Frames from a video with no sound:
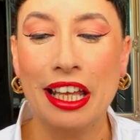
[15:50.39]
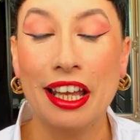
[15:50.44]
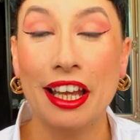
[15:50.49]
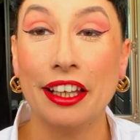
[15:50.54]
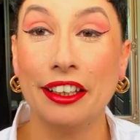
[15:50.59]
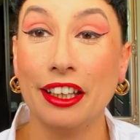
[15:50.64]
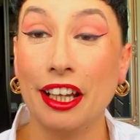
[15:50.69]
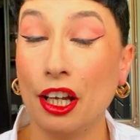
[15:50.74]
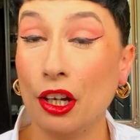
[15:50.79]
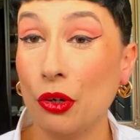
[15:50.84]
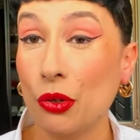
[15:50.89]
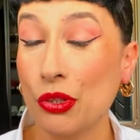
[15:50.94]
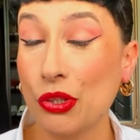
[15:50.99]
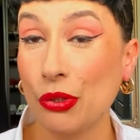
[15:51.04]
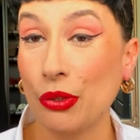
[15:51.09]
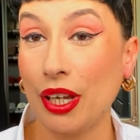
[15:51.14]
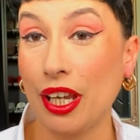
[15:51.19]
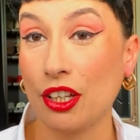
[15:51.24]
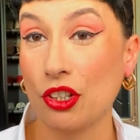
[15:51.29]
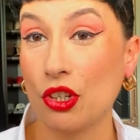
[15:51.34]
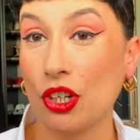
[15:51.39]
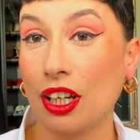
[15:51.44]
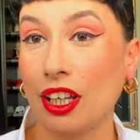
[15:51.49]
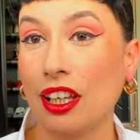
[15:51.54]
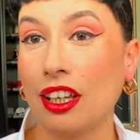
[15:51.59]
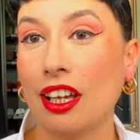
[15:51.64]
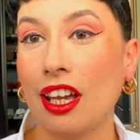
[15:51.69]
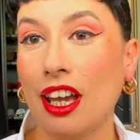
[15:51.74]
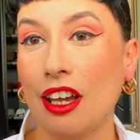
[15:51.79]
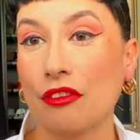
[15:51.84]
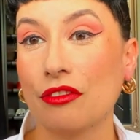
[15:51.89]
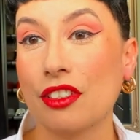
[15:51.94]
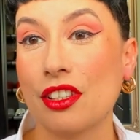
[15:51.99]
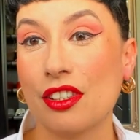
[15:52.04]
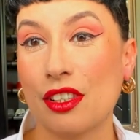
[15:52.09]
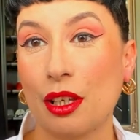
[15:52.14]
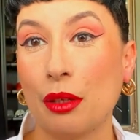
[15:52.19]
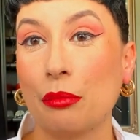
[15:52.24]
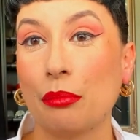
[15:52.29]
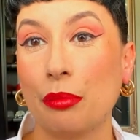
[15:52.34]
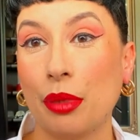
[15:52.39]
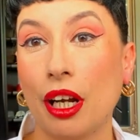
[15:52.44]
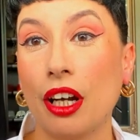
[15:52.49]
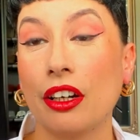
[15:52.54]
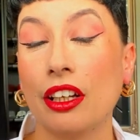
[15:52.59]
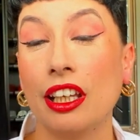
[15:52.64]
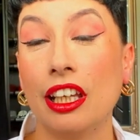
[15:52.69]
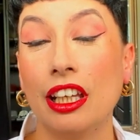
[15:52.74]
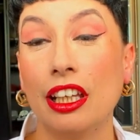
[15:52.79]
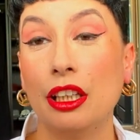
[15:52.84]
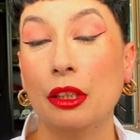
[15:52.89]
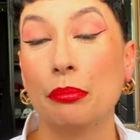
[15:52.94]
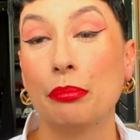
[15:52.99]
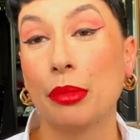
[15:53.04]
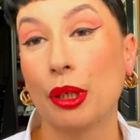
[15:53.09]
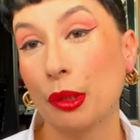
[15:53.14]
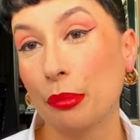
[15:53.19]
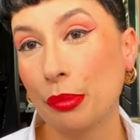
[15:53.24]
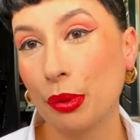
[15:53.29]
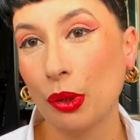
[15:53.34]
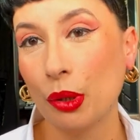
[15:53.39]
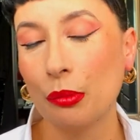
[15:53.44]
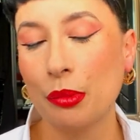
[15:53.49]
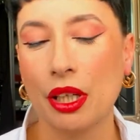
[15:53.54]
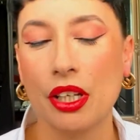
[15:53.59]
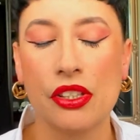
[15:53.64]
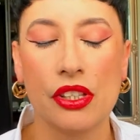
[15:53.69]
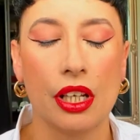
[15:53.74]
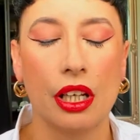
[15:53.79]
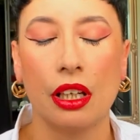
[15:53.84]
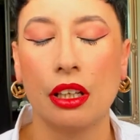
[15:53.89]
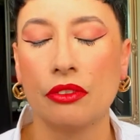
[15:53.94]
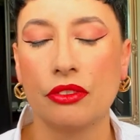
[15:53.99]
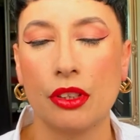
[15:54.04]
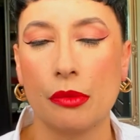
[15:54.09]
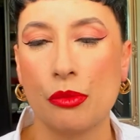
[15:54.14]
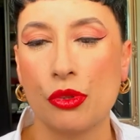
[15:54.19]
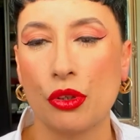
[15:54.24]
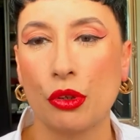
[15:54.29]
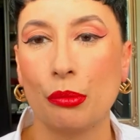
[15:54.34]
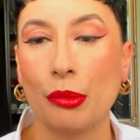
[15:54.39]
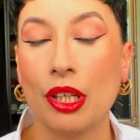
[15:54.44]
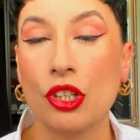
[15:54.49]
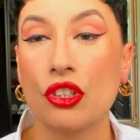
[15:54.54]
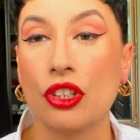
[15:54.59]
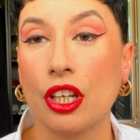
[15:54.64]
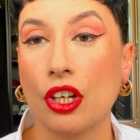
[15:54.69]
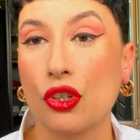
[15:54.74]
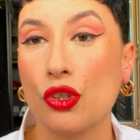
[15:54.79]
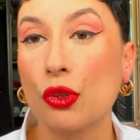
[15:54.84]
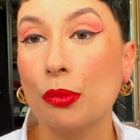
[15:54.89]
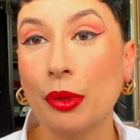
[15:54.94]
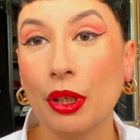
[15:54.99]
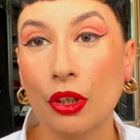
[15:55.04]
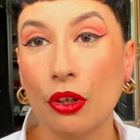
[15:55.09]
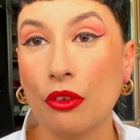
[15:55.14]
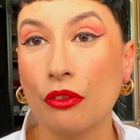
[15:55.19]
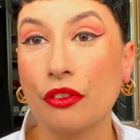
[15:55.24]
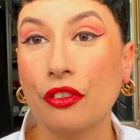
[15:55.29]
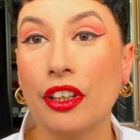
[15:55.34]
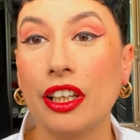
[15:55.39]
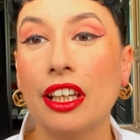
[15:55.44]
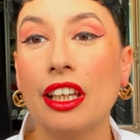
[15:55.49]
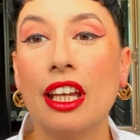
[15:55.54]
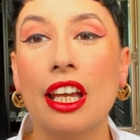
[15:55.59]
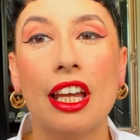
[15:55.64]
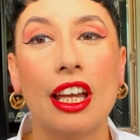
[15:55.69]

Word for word: And I also actually have the same pair in purple because I love them so much. They're super comfy.